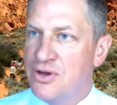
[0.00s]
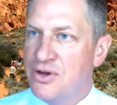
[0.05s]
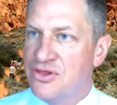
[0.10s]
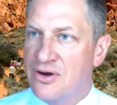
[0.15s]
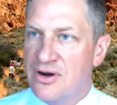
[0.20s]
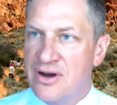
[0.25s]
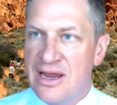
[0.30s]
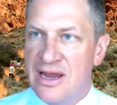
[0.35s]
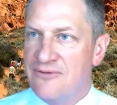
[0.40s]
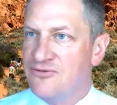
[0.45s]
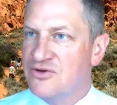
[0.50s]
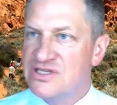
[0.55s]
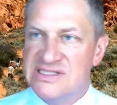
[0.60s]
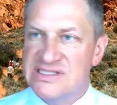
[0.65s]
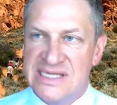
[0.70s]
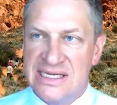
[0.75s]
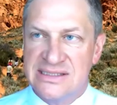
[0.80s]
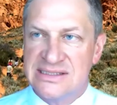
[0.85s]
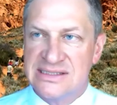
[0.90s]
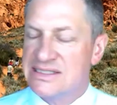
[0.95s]
with our Everest
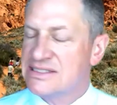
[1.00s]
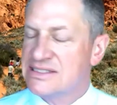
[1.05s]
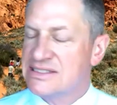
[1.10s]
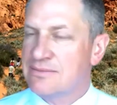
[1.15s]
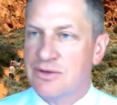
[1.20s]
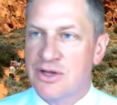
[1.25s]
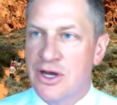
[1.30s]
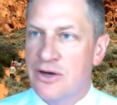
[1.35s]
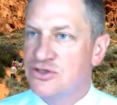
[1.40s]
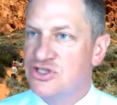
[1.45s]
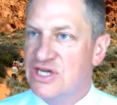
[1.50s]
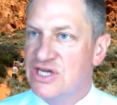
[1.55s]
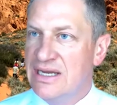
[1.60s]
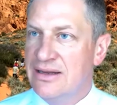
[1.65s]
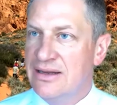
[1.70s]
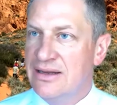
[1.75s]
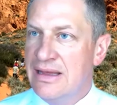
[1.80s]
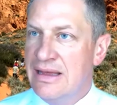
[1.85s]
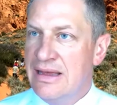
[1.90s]
sales system coaching.